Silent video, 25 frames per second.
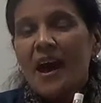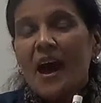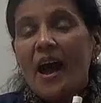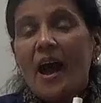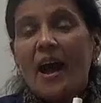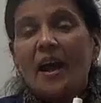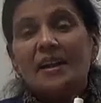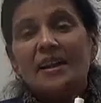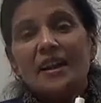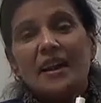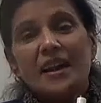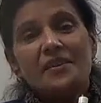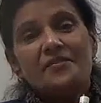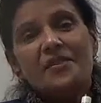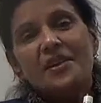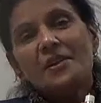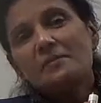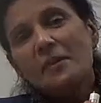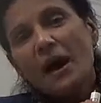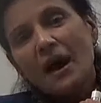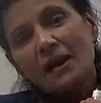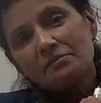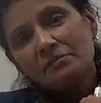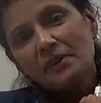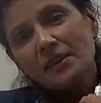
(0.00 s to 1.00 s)
And even
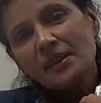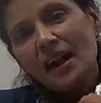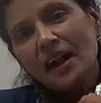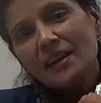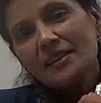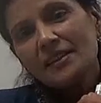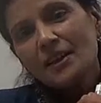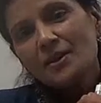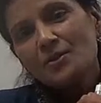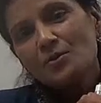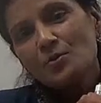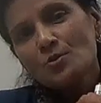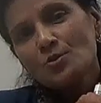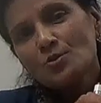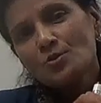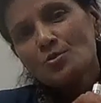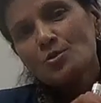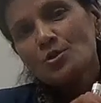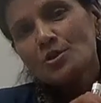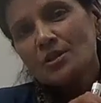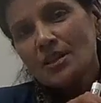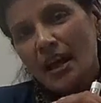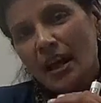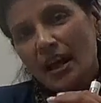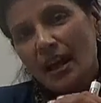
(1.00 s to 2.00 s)
Mahatma Gandhi used to
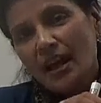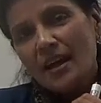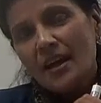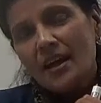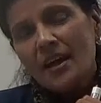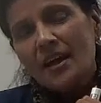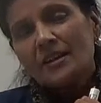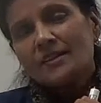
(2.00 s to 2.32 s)
say